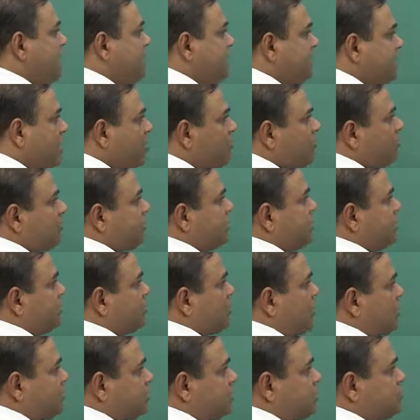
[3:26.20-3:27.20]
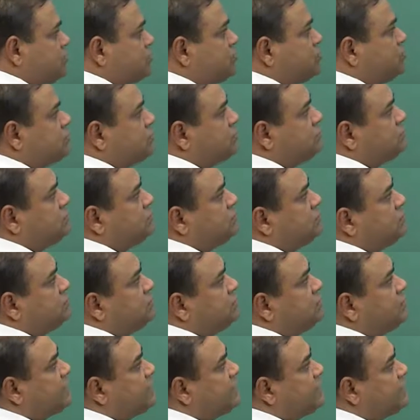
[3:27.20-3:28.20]
Now, in order to
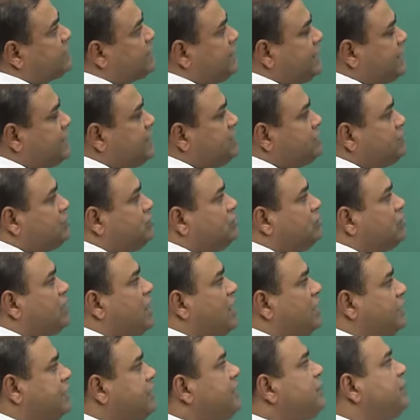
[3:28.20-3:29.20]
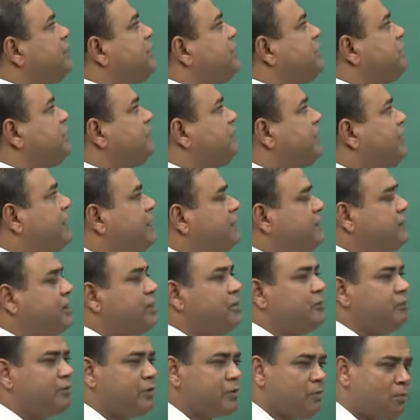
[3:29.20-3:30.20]
get to a little bit
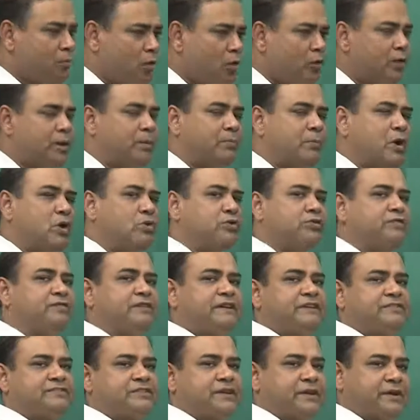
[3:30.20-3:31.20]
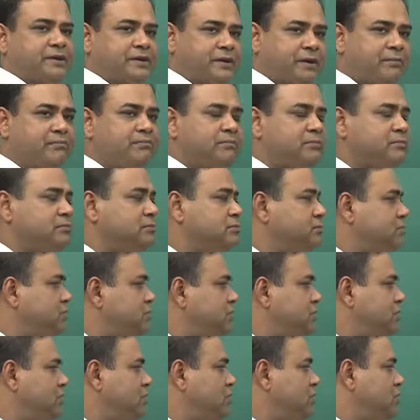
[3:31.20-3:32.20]
more about phase diagram,
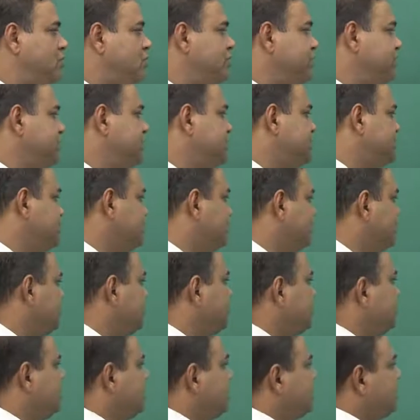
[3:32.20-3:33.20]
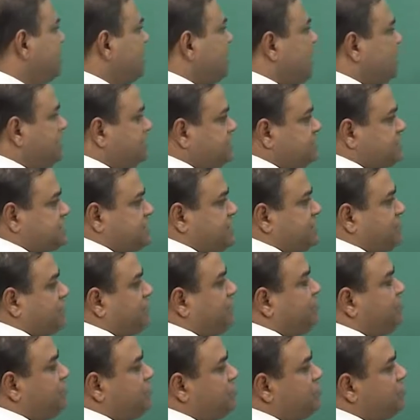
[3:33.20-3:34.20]
we need to understand
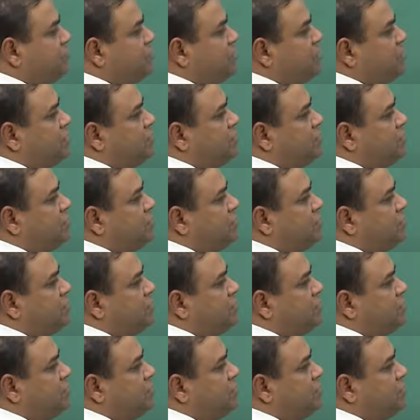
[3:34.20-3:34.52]
few